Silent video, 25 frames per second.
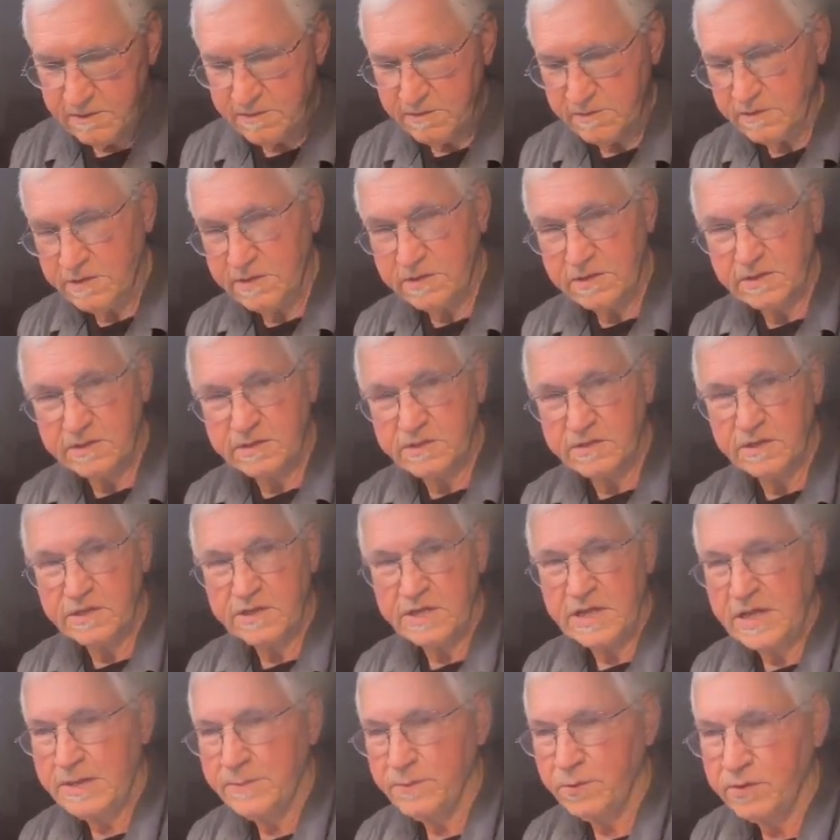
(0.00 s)
you need a
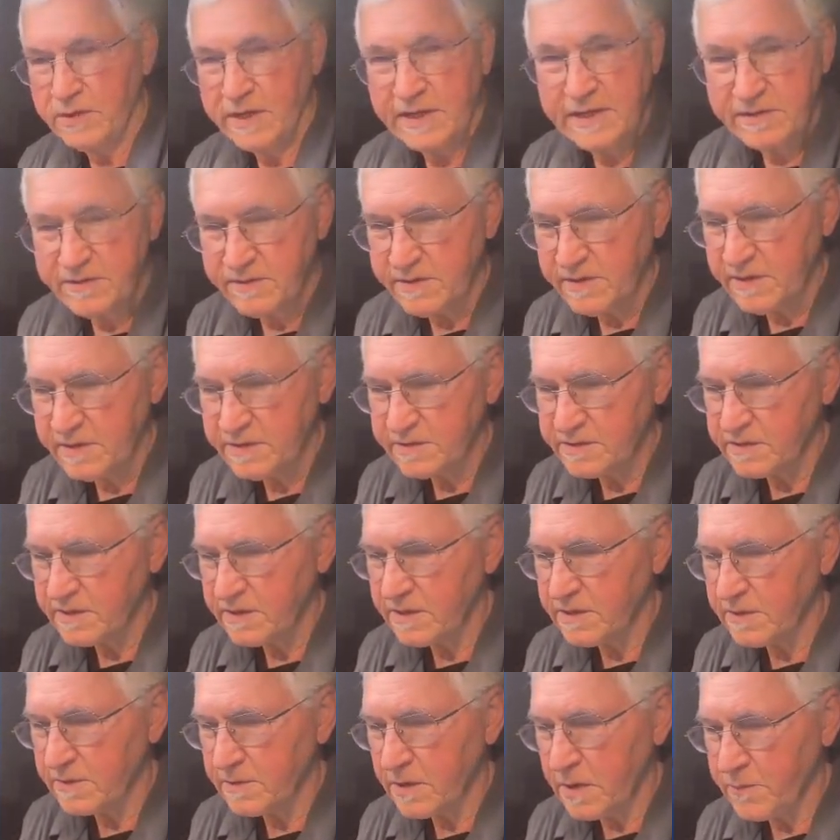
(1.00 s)
cable like this.
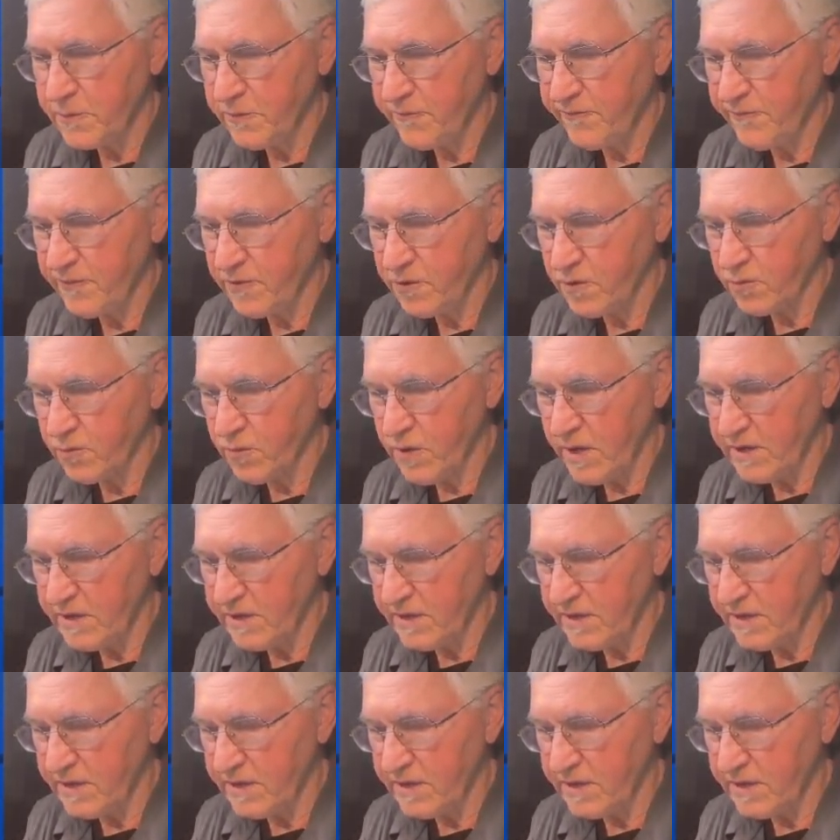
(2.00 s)
I prefer a right